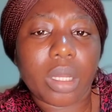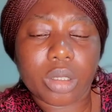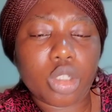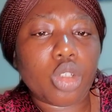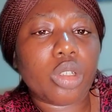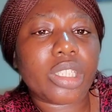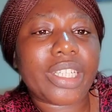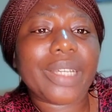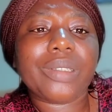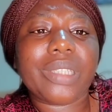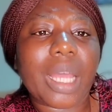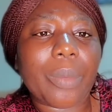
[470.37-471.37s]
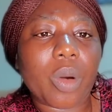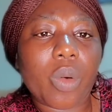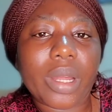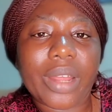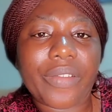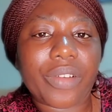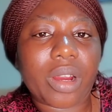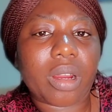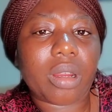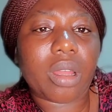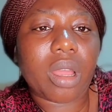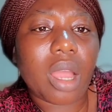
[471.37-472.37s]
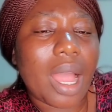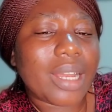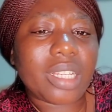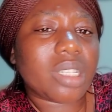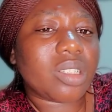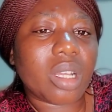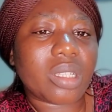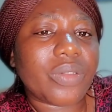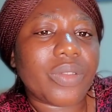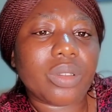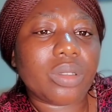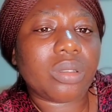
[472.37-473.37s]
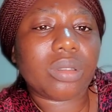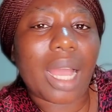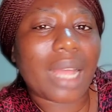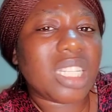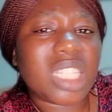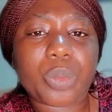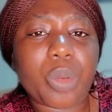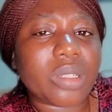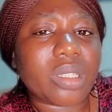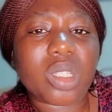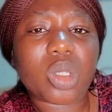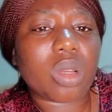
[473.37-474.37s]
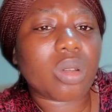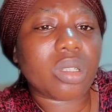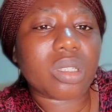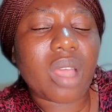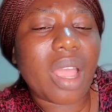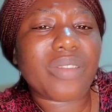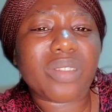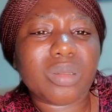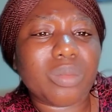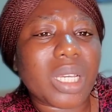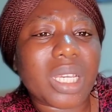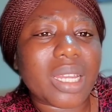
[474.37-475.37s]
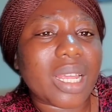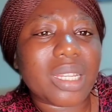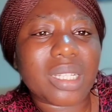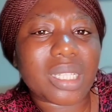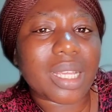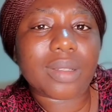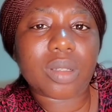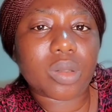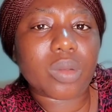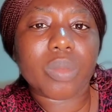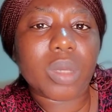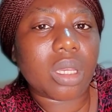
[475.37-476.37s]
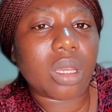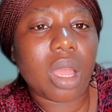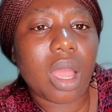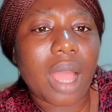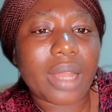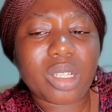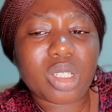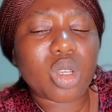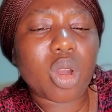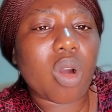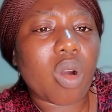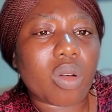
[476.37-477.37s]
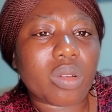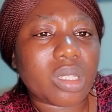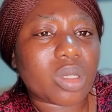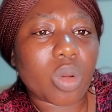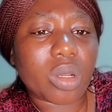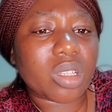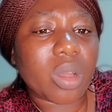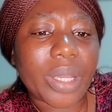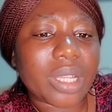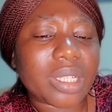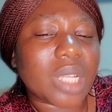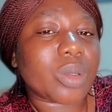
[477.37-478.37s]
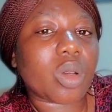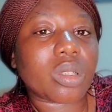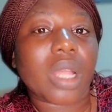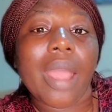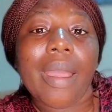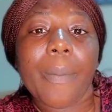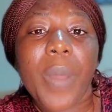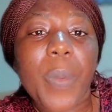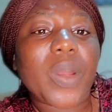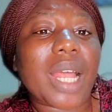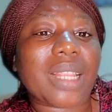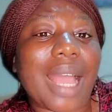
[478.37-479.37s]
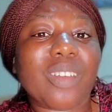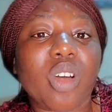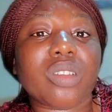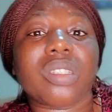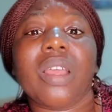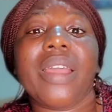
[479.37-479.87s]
you know, killed them or whatever. This is not even, at this point, this one is not even making any sense to me. This one is not making sense because people that are not